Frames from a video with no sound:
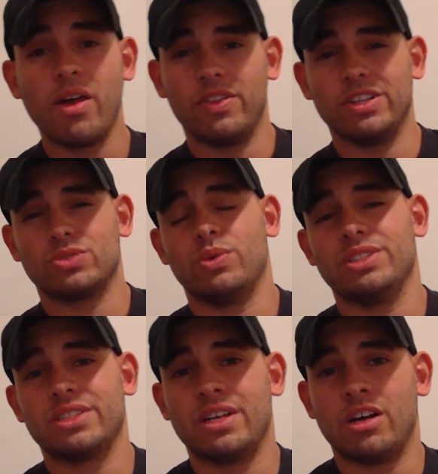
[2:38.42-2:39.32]
This one
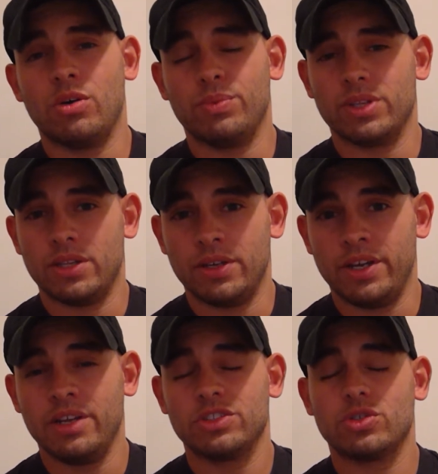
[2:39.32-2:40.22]
is going to help with
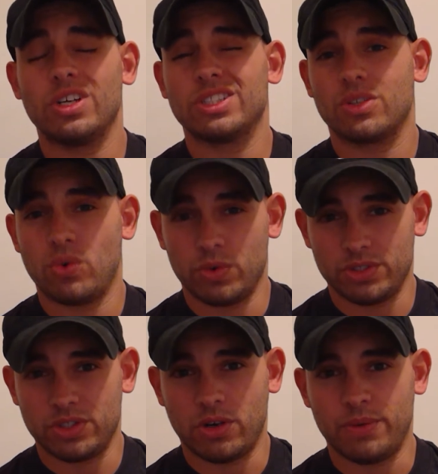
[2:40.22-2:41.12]
the stress
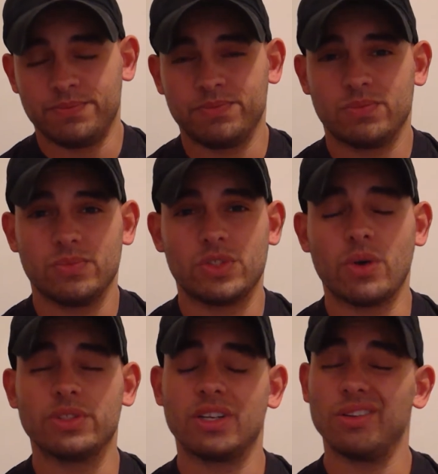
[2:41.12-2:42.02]
cortisol.
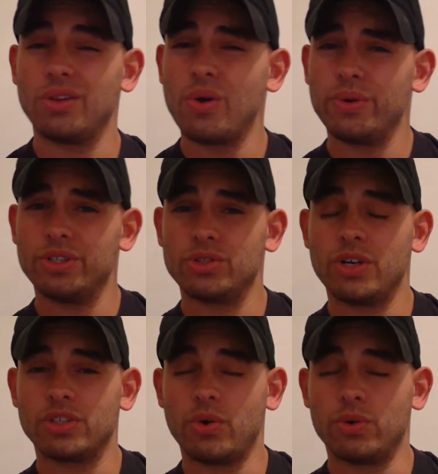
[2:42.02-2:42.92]
So it's going to lower your
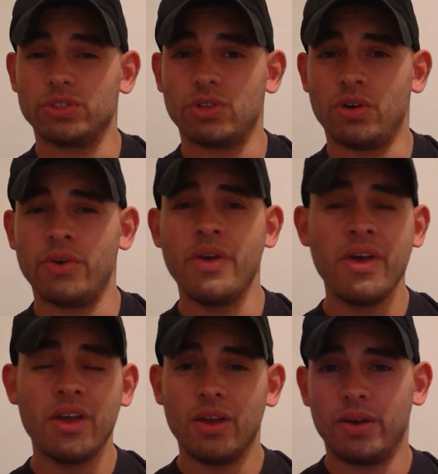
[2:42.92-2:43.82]
stress cortisol,
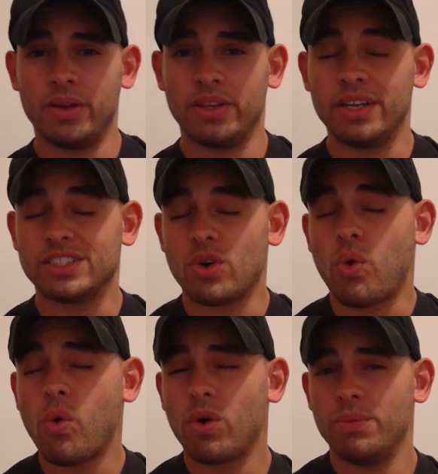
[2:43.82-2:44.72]
and it's a
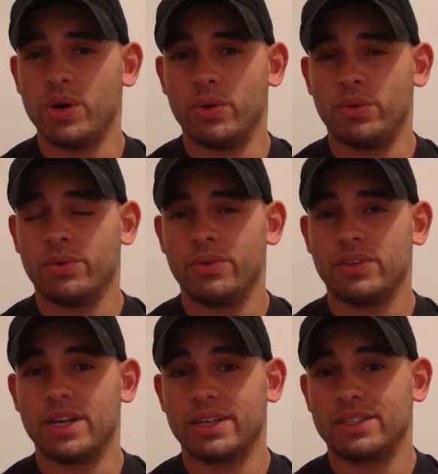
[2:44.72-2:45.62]
hormone
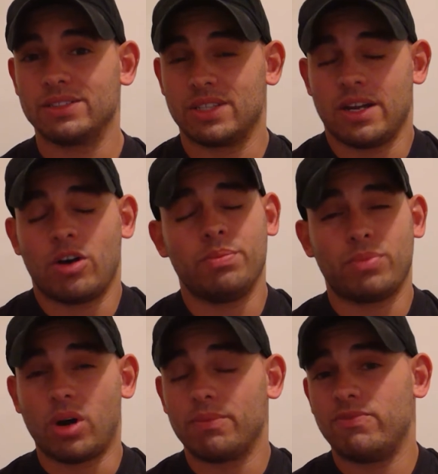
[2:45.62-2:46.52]
that's going to help
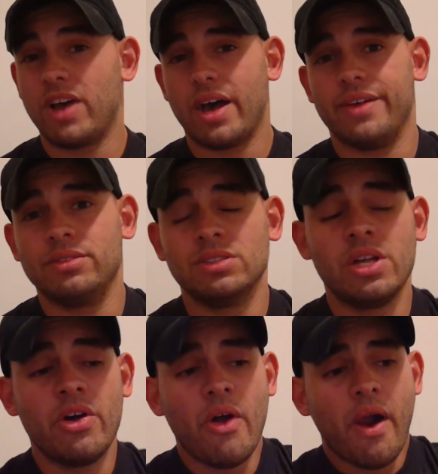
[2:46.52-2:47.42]
prompt fat.
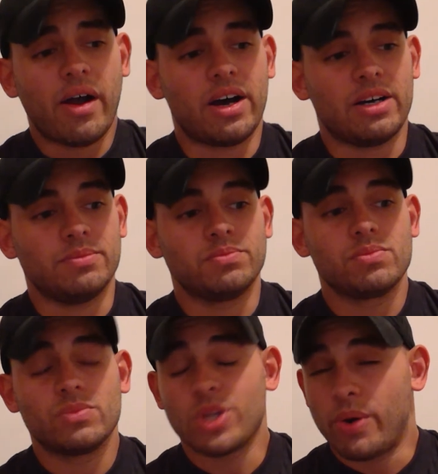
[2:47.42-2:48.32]

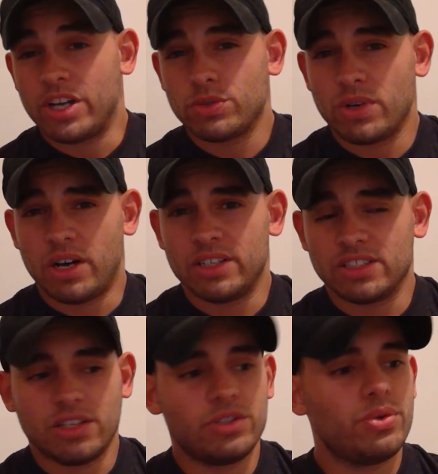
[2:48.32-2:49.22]
So ashwagandha is
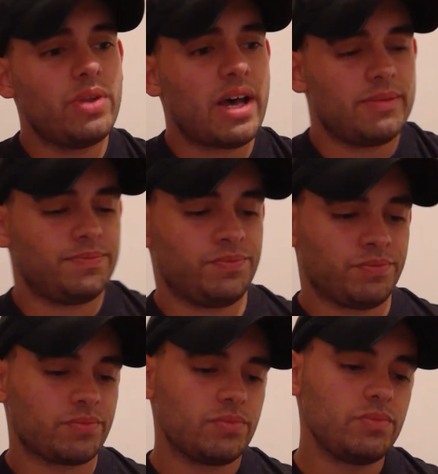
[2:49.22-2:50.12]
going to do that.
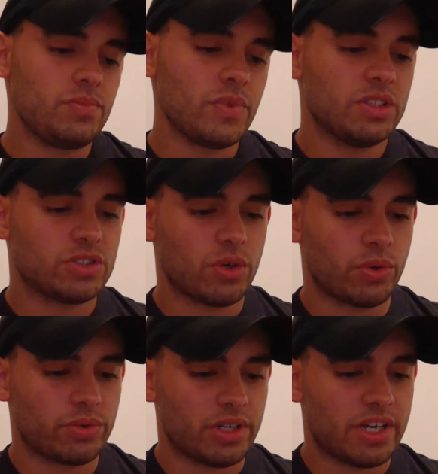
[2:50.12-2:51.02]

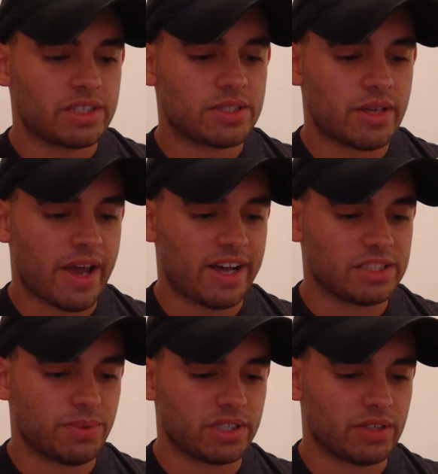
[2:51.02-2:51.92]
So the next
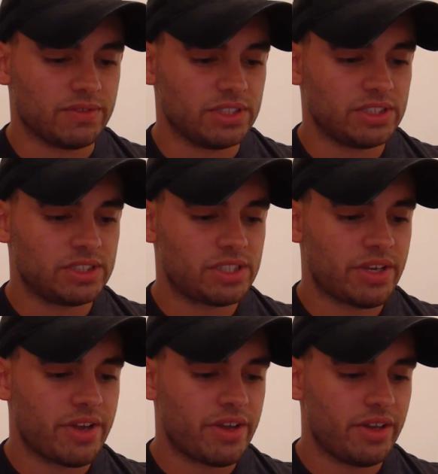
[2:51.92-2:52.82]
aspect of this
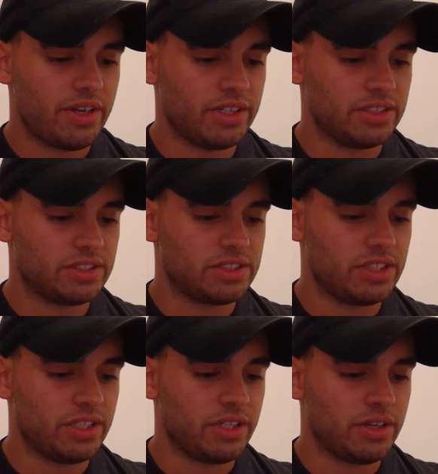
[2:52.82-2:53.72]
is
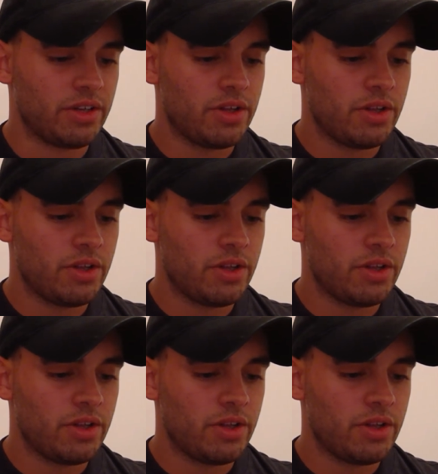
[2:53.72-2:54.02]
the